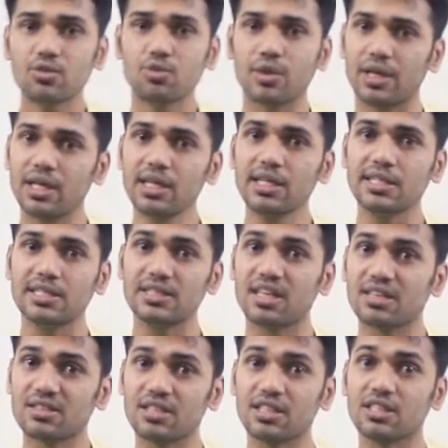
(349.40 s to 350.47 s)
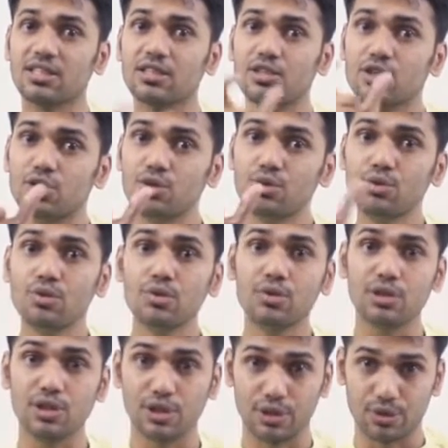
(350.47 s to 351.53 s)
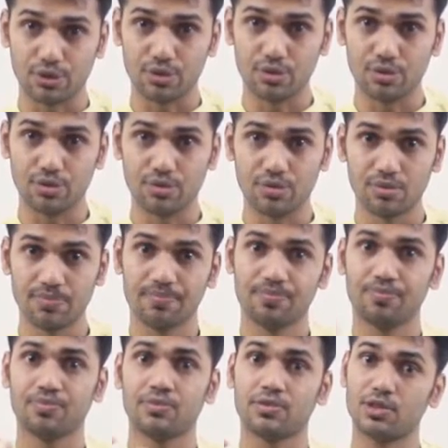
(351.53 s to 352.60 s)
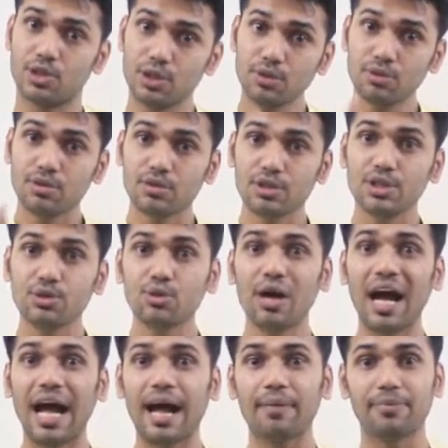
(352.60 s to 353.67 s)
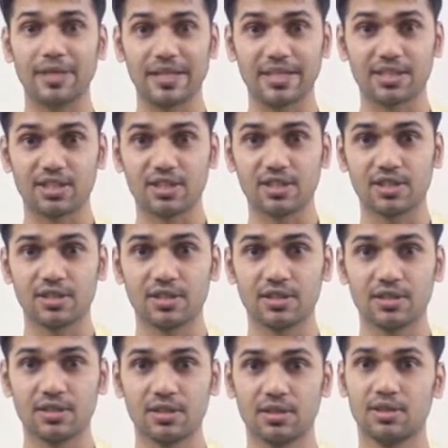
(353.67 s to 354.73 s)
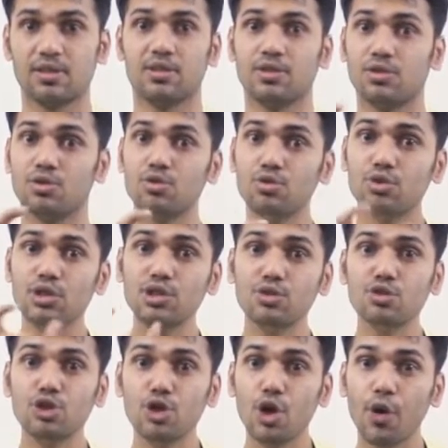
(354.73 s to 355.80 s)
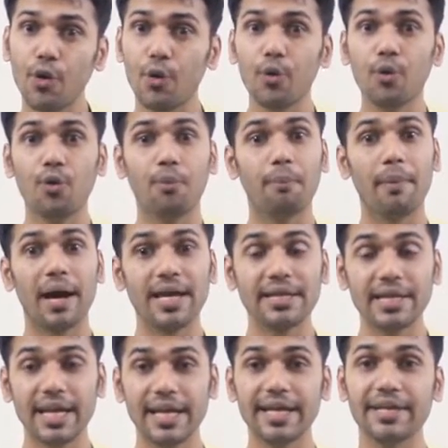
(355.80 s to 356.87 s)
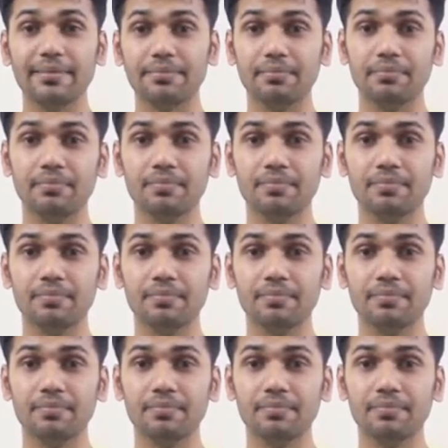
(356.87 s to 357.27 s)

way is asking, do you? Do you have it? Do you know my name?